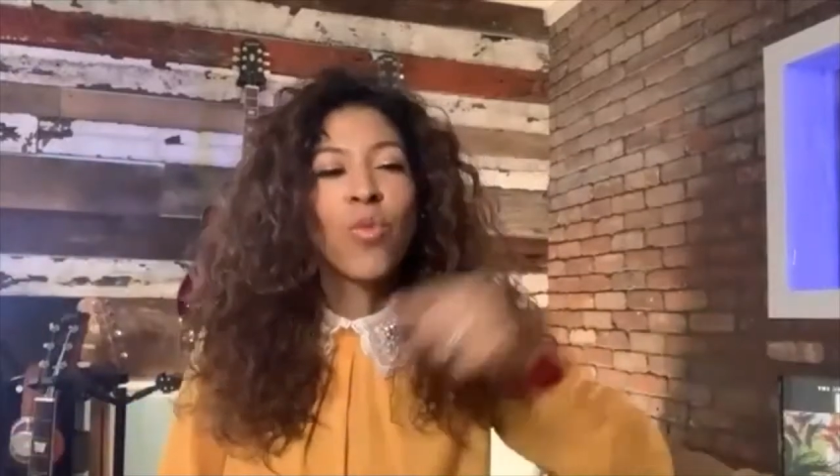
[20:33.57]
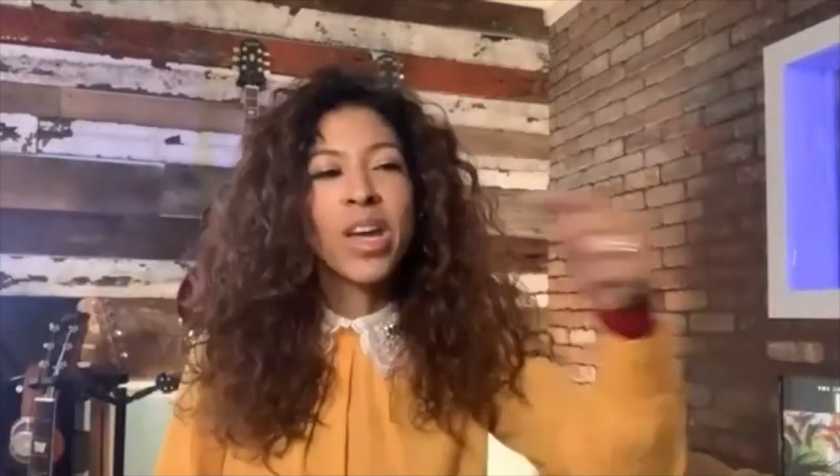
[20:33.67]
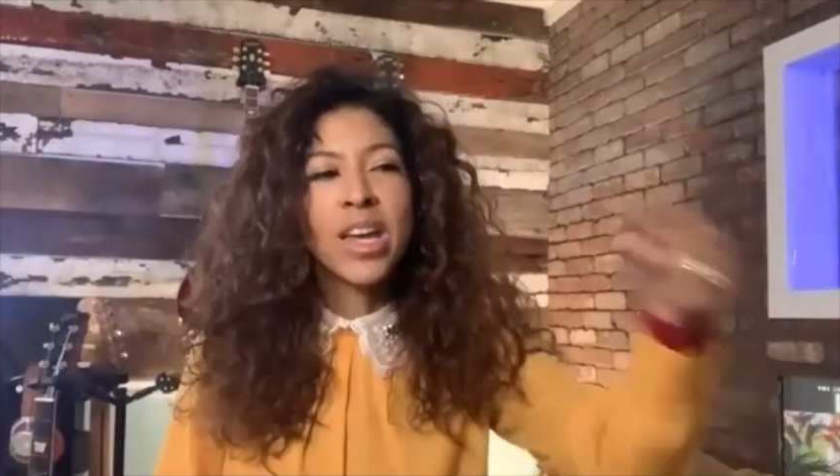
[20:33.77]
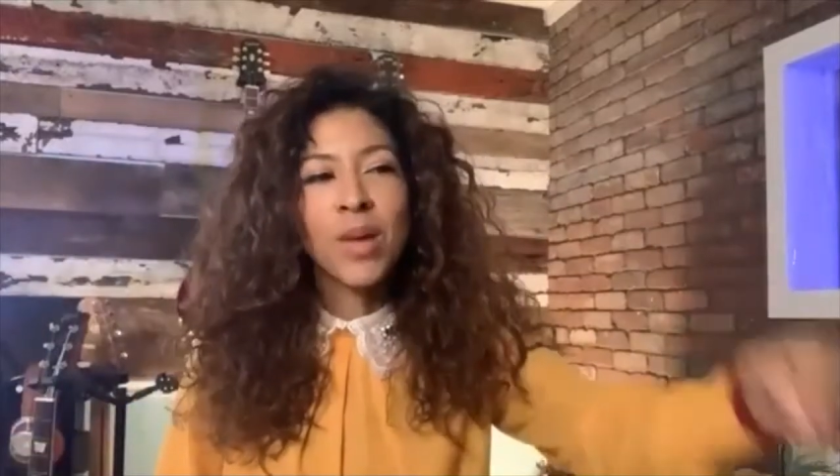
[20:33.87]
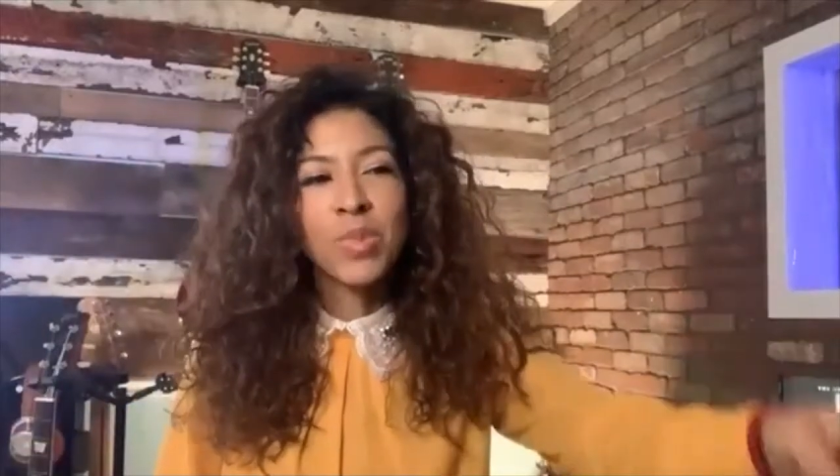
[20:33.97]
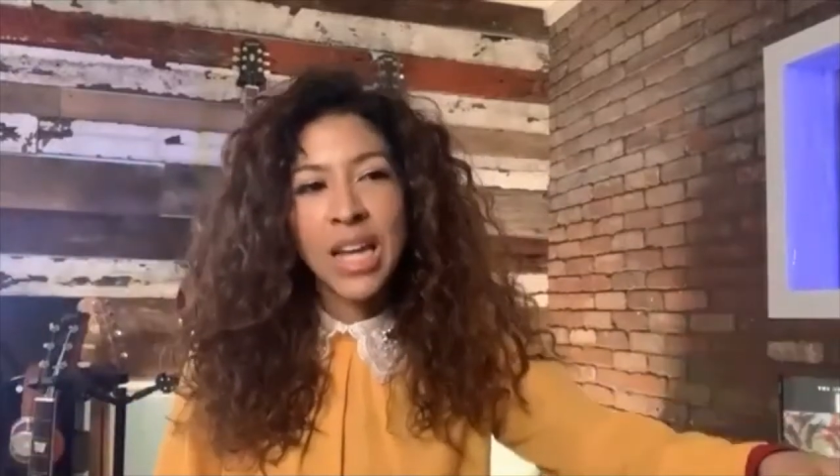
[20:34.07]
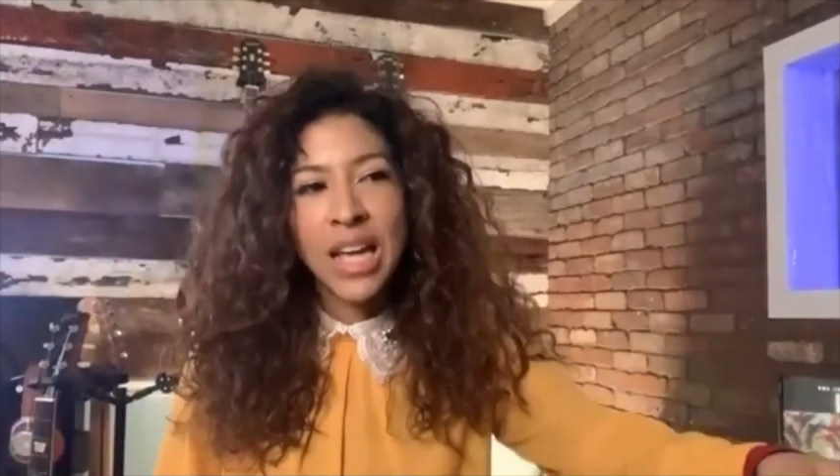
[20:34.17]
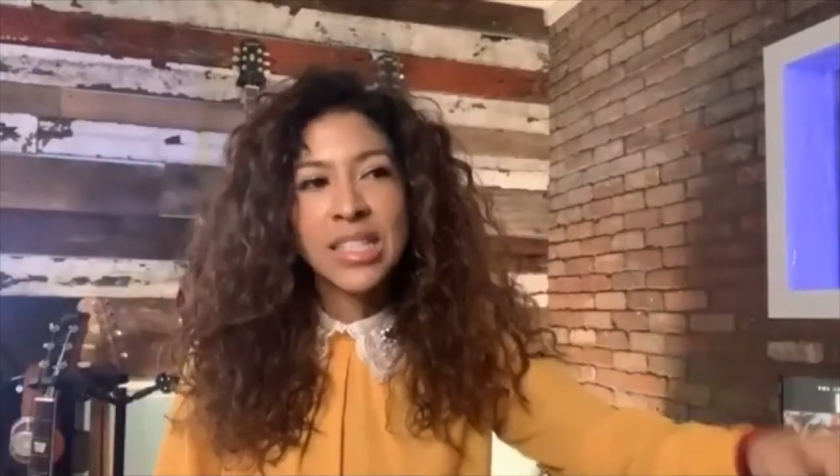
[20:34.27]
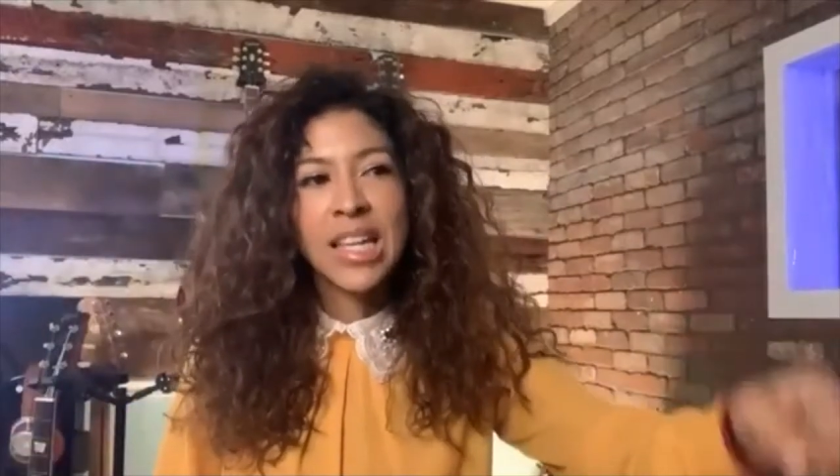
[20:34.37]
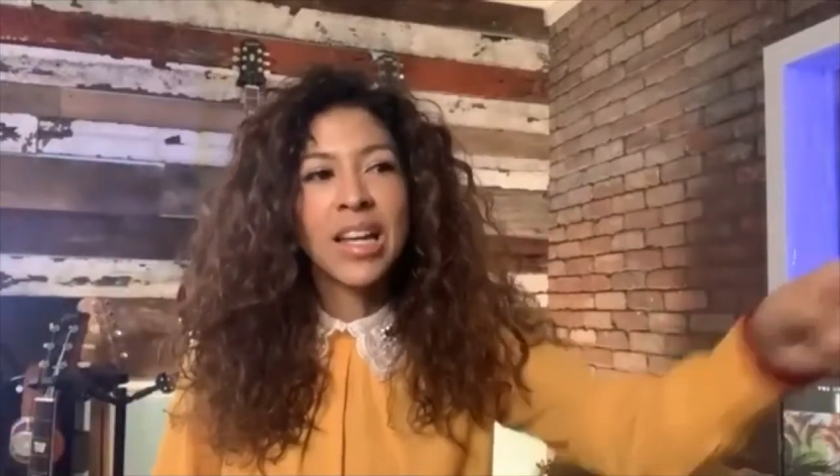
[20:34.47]
waking up the
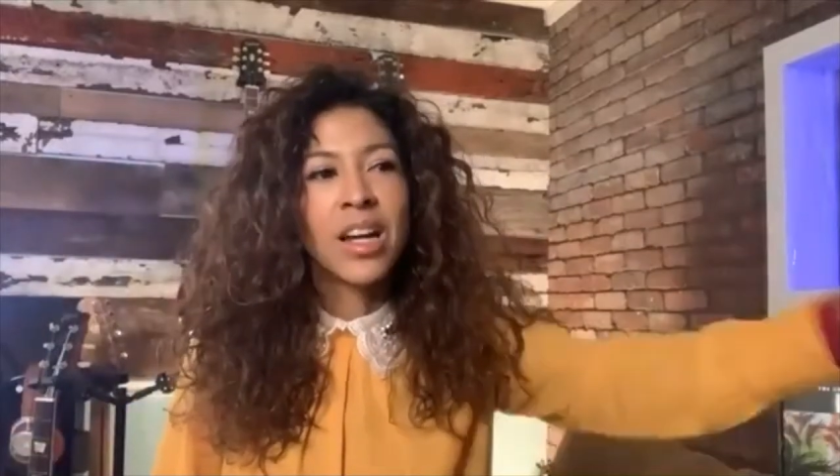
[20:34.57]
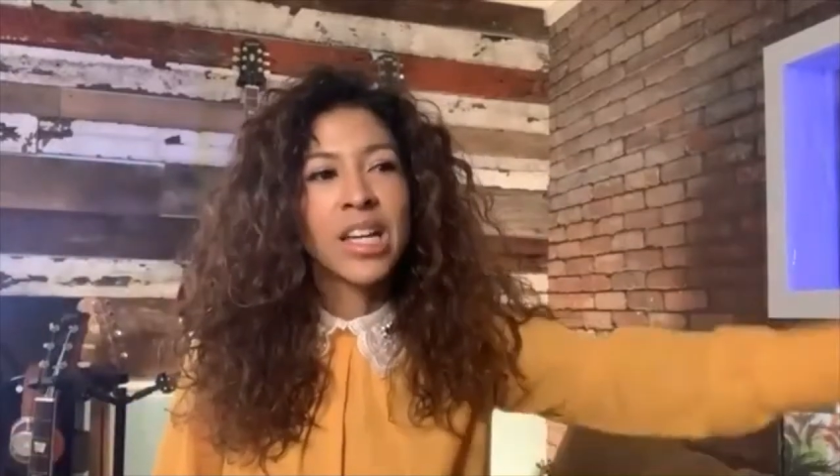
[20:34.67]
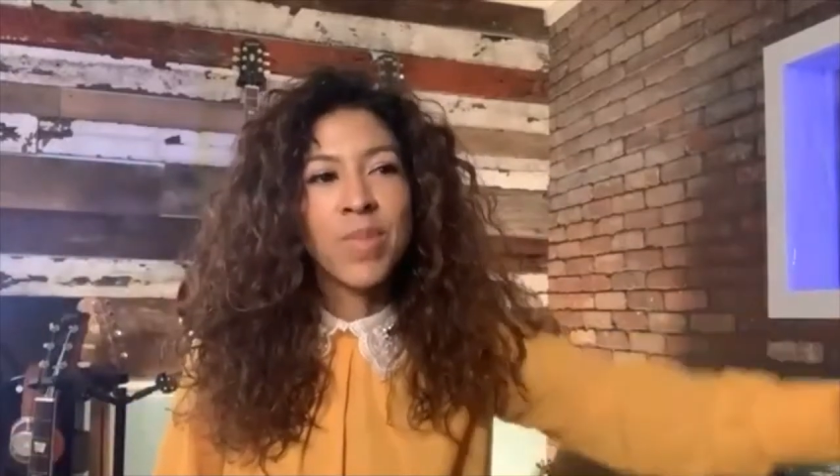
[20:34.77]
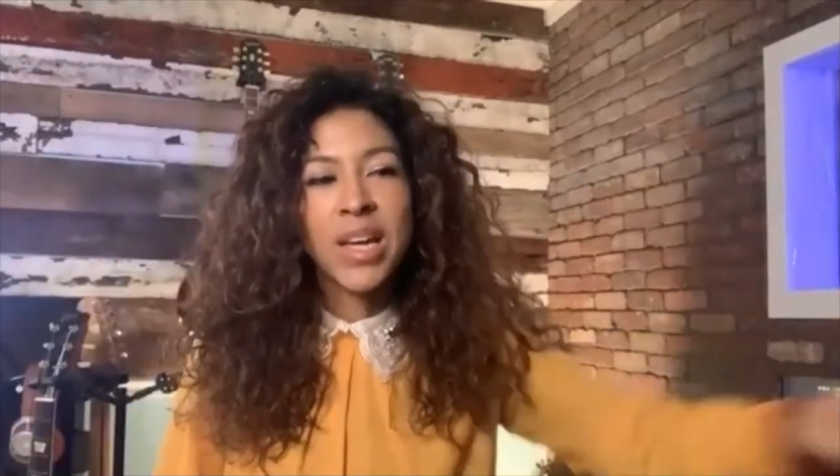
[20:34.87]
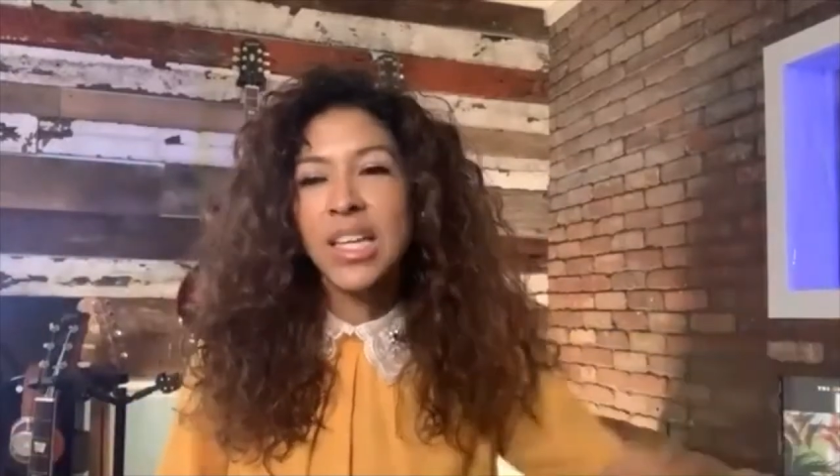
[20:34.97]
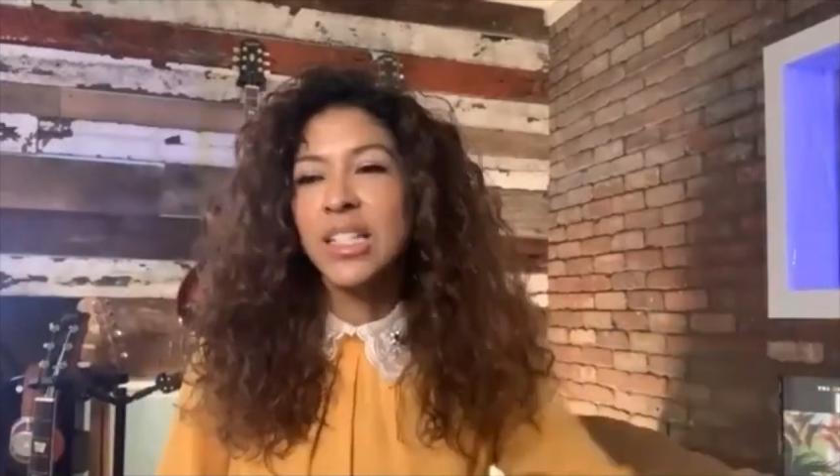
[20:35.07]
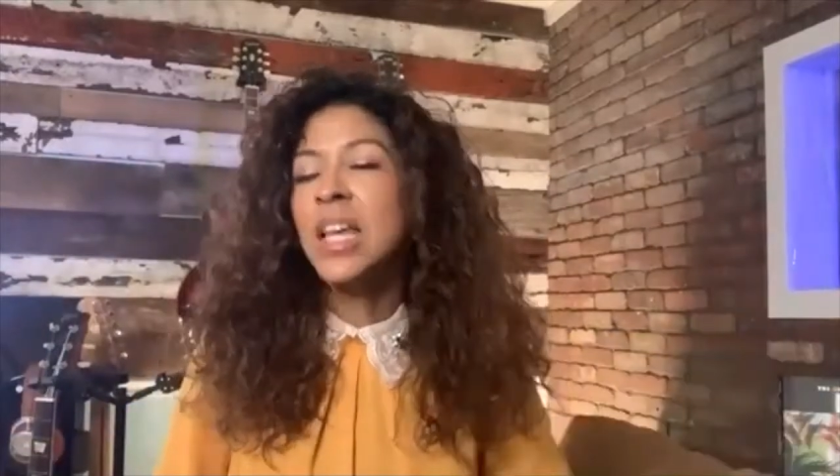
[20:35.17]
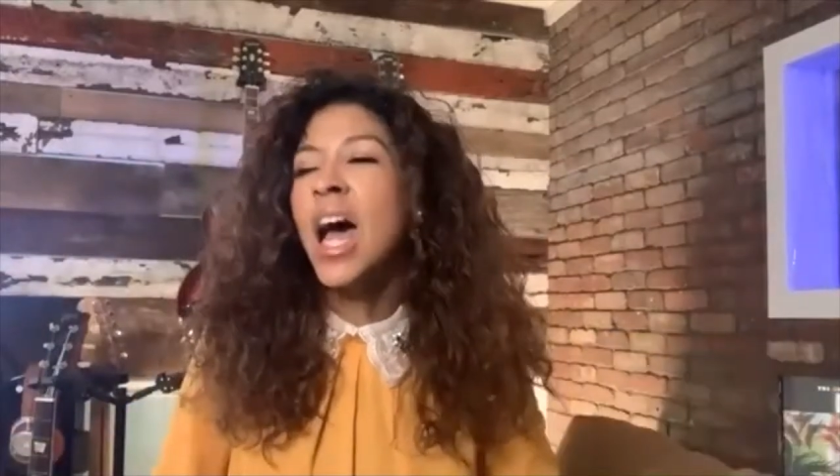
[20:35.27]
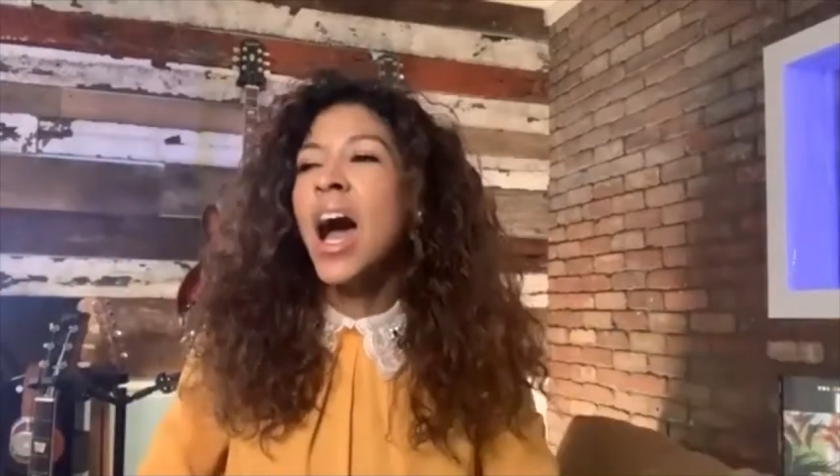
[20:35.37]
next day and hugging my kids.